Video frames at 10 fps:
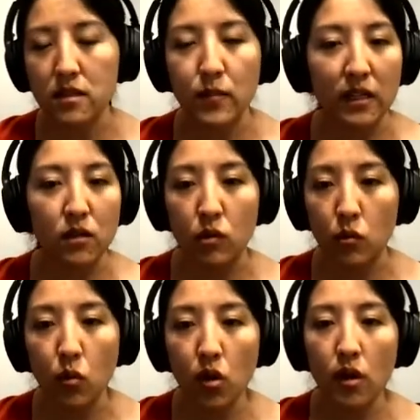
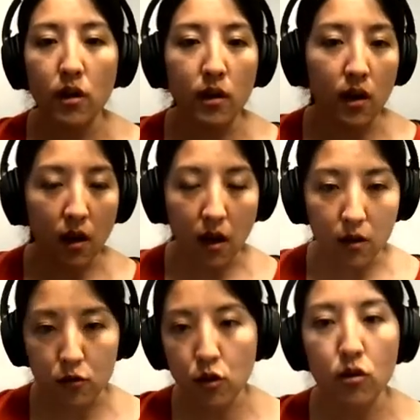expected reward
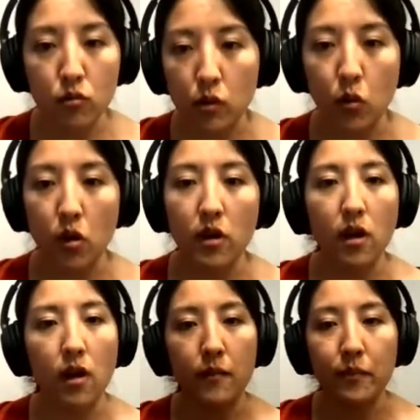or total
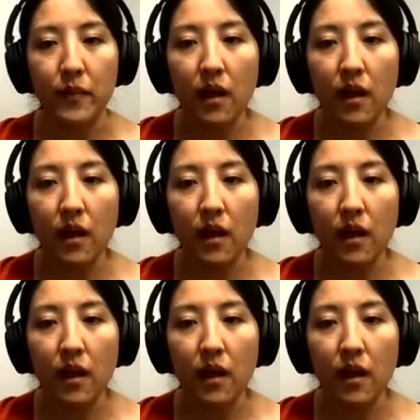reward.